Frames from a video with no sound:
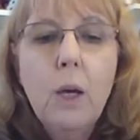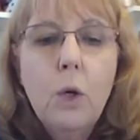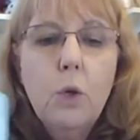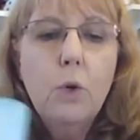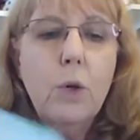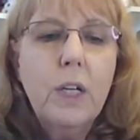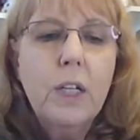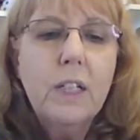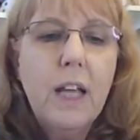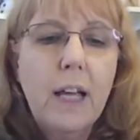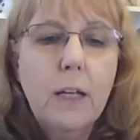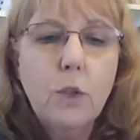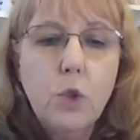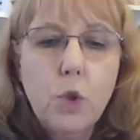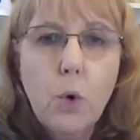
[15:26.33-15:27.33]
You can
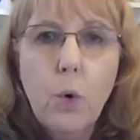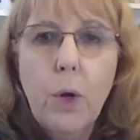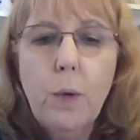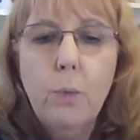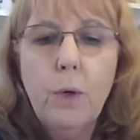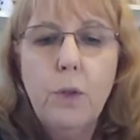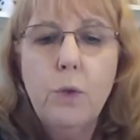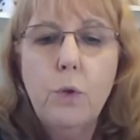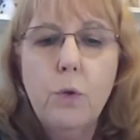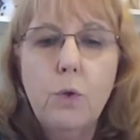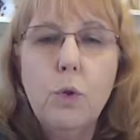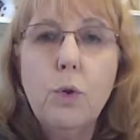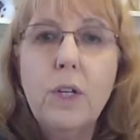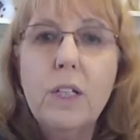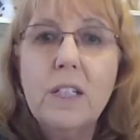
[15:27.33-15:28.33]
take joy with you.
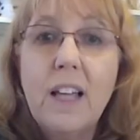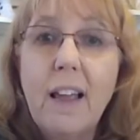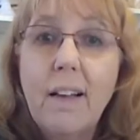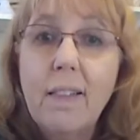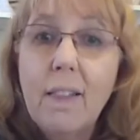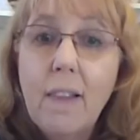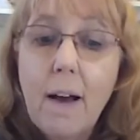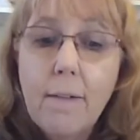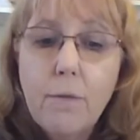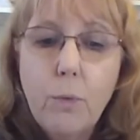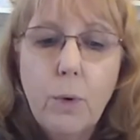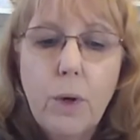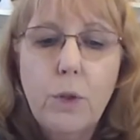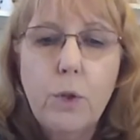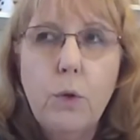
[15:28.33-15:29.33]
You can take love
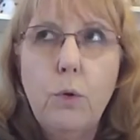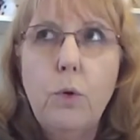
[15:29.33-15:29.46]
with you.